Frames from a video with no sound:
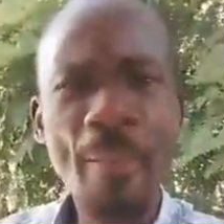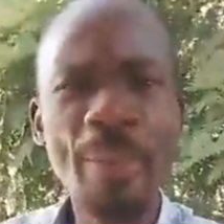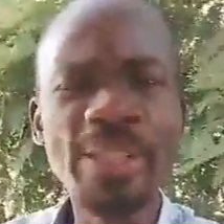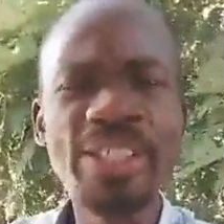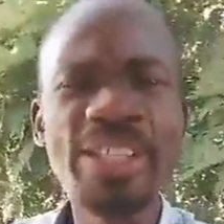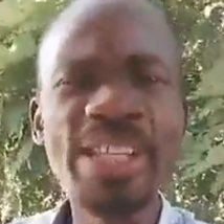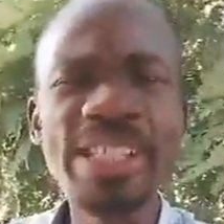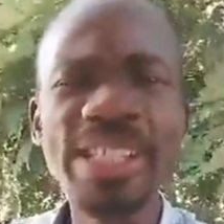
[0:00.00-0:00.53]

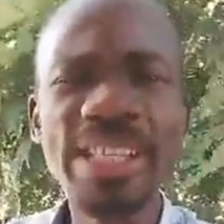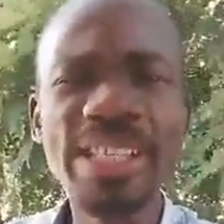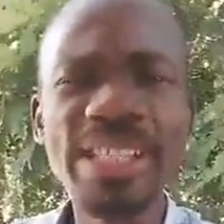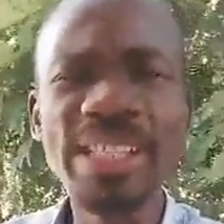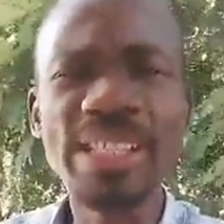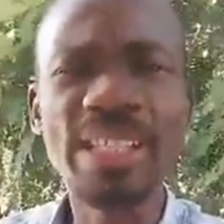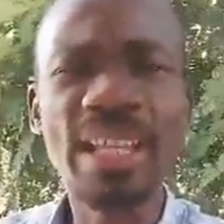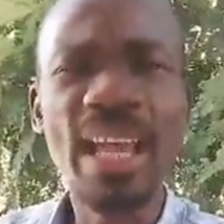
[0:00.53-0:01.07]
But
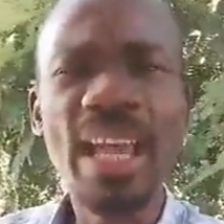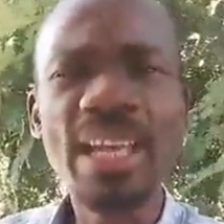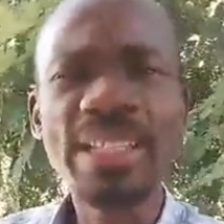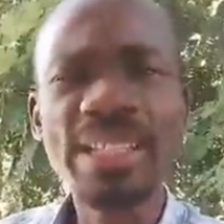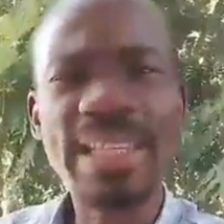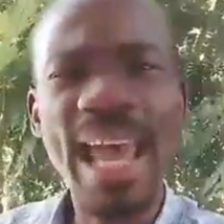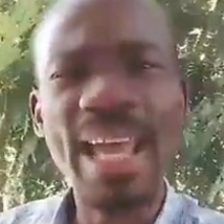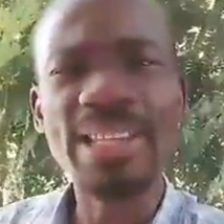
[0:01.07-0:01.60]
Jesus
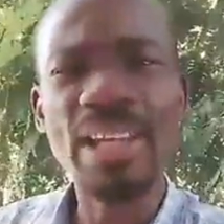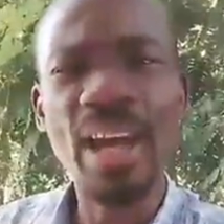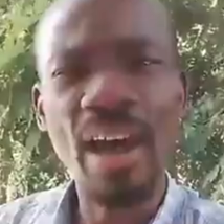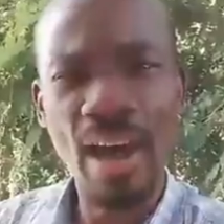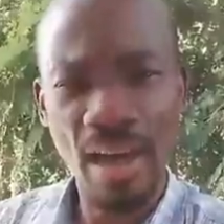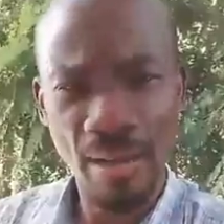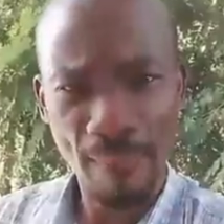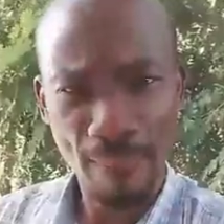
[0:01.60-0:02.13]
said to
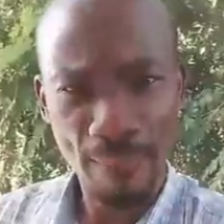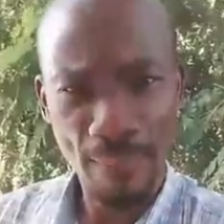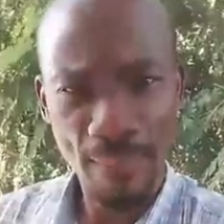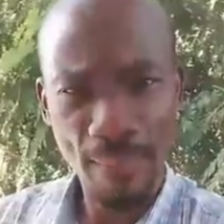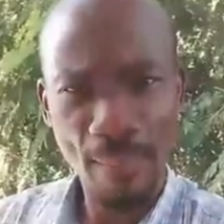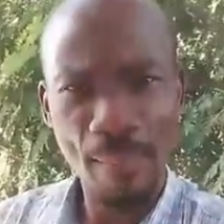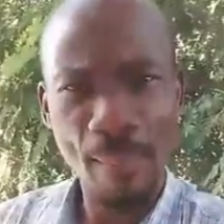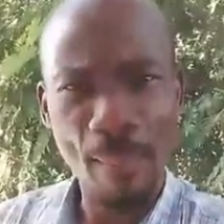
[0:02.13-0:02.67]
her,
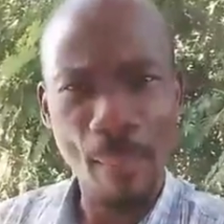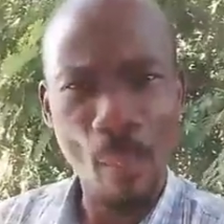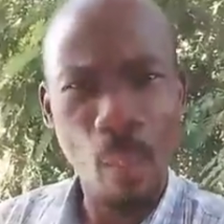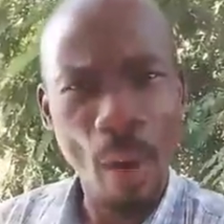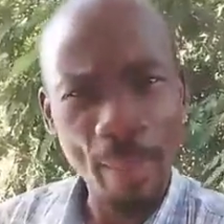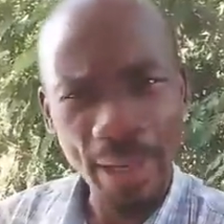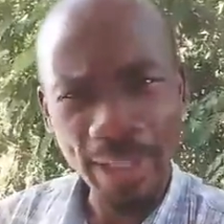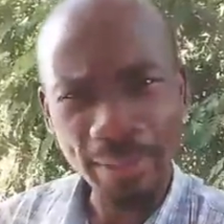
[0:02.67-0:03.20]

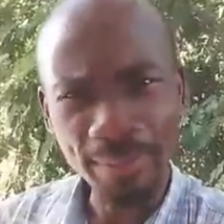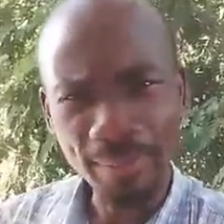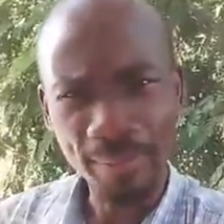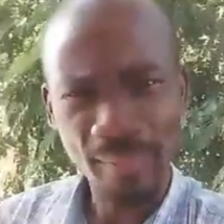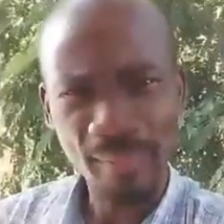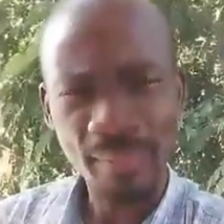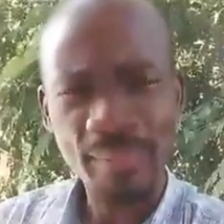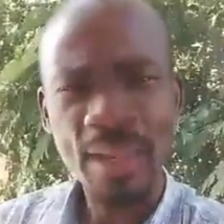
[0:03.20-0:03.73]
woman,
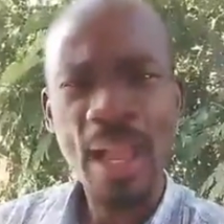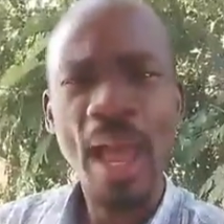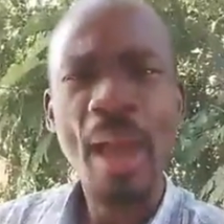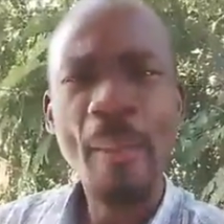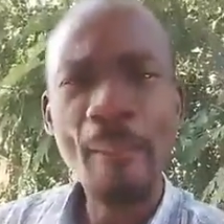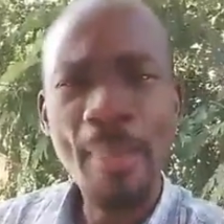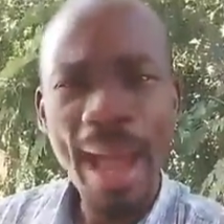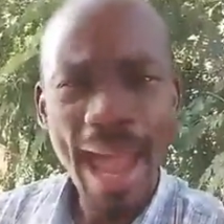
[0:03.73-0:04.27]

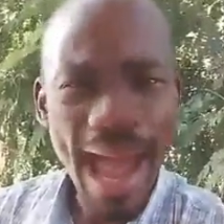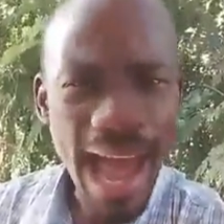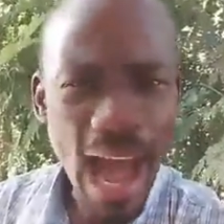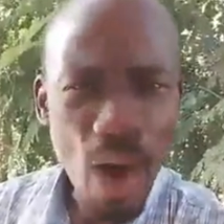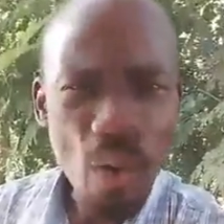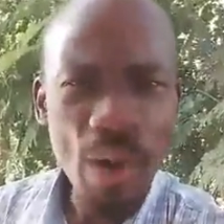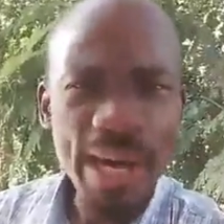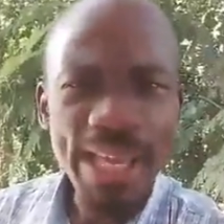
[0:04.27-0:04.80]
my
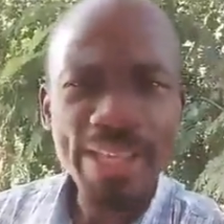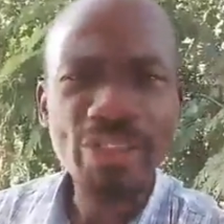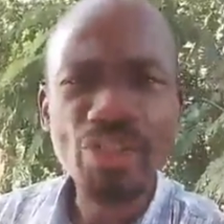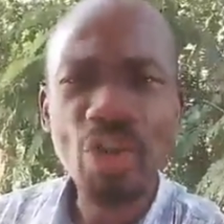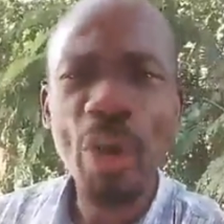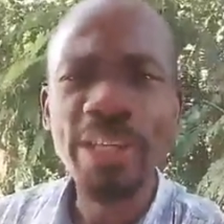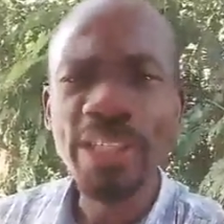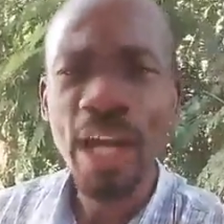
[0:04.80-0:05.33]
hour is
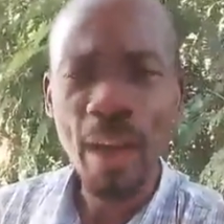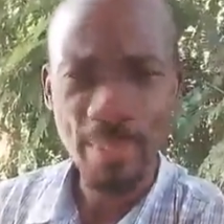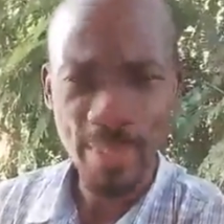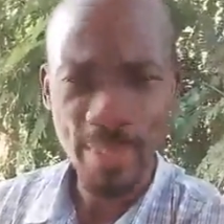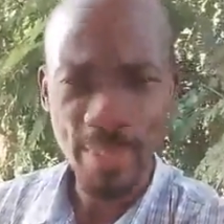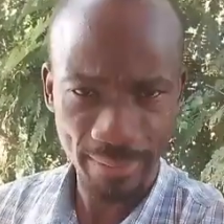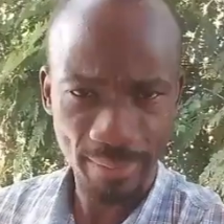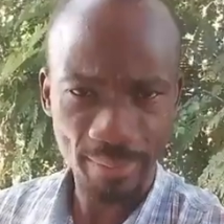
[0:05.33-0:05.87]
not come
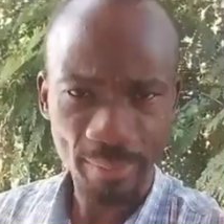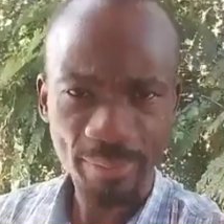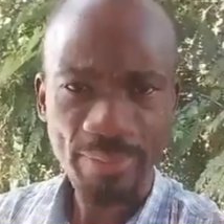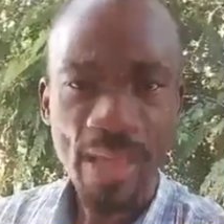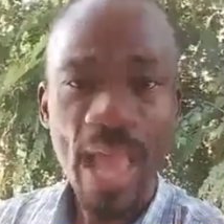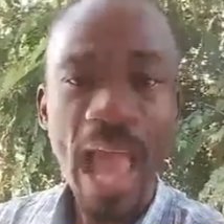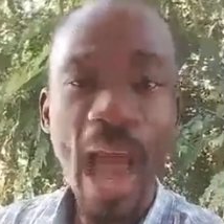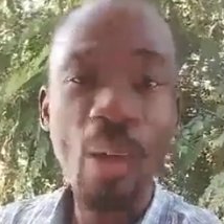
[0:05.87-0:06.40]
yet.
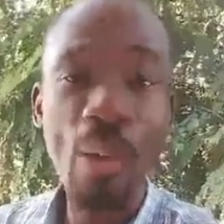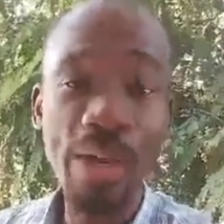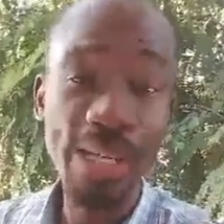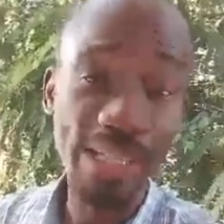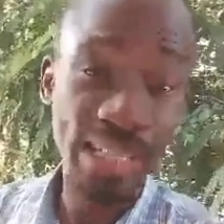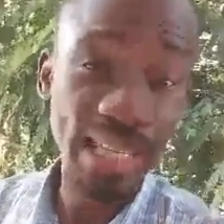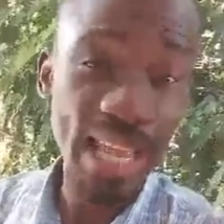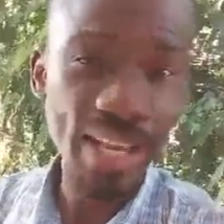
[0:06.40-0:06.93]
I want
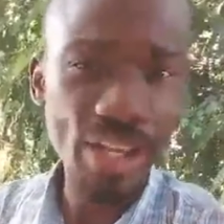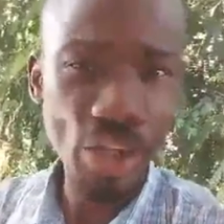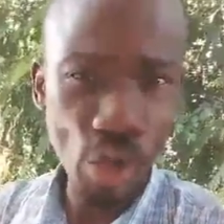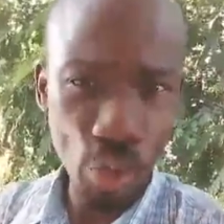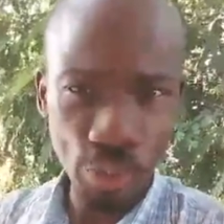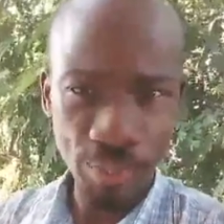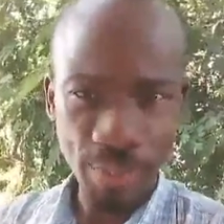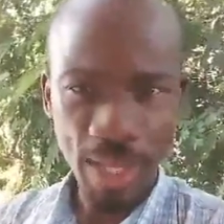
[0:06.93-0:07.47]
to declare to
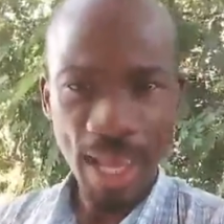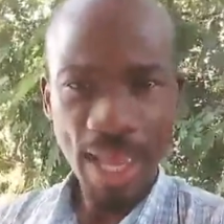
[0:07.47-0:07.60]
you,